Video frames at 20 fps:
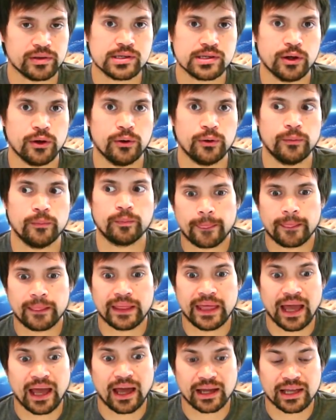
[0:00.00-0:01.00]
So
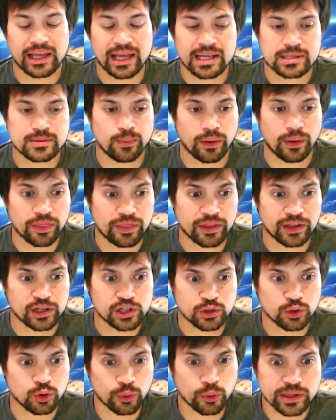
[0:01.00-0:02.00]
yeah, I guess one thing you
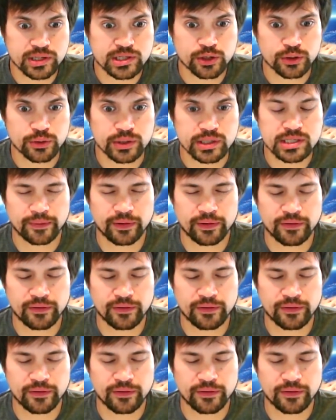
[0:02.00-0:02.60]
should always do is